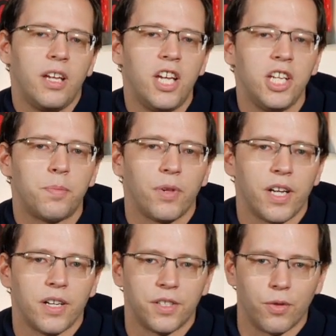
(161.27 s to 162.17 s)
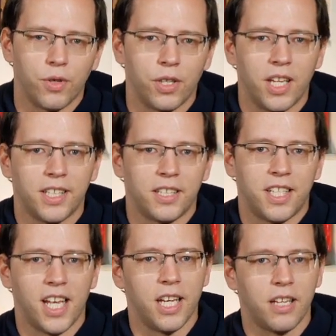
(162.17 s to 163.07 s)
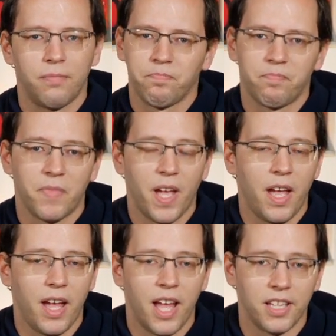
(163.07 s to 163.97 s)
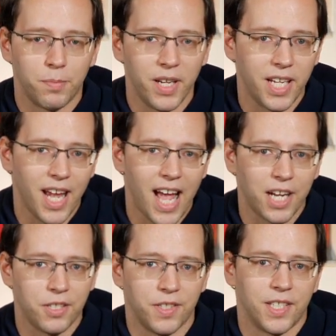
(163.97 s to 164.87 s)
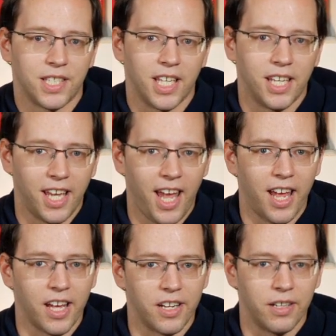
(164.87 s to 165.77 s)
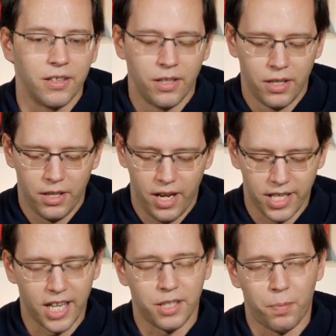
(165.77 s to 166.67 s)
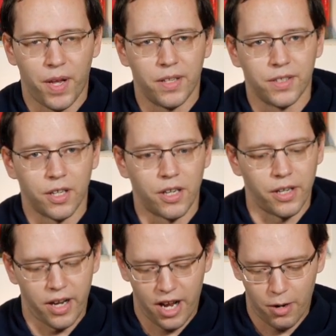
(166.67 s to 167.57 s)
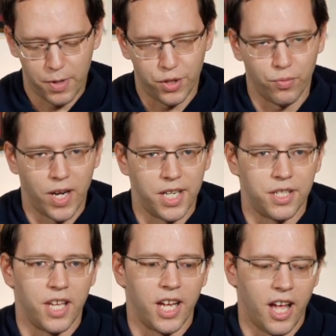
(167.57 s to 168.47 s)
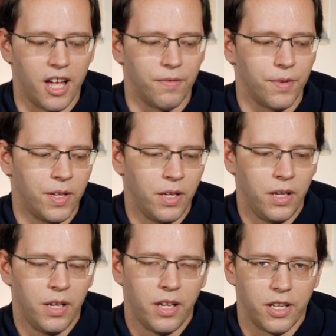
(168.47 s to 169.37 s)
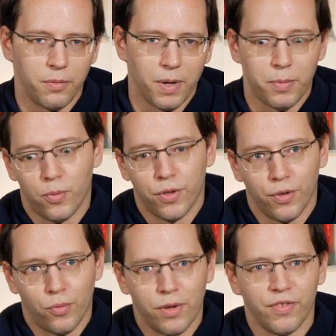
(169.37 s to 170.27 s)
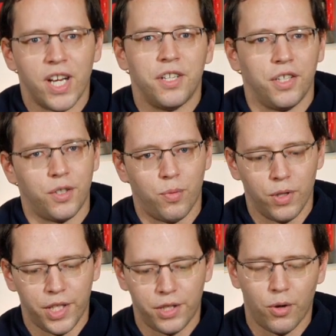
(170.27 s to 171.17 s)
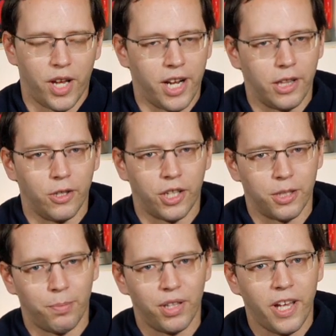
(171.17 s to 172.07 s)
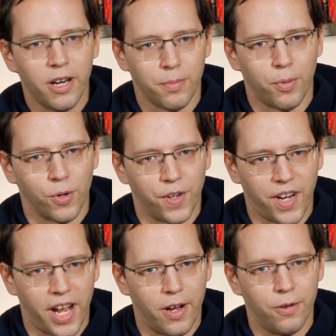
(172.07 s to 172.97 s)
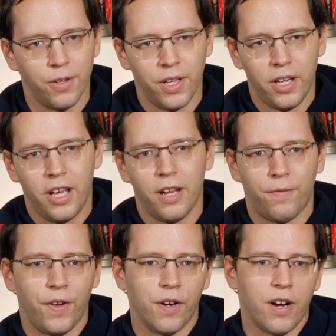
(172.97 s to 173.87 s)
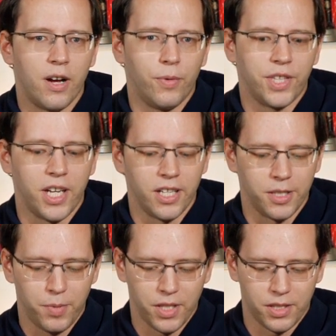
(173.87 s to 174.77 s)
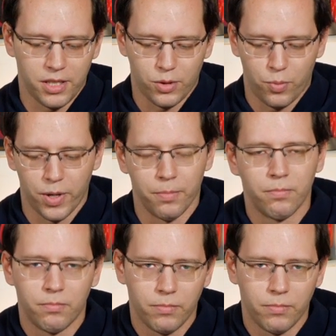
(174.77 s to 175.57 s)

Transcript: each player is going to get to take as many actions as they can, and that depends on how much rage they have. Now you might be wondering what rage is. Well, let's go ahead and look at the player board now and figure out what that is, because this is where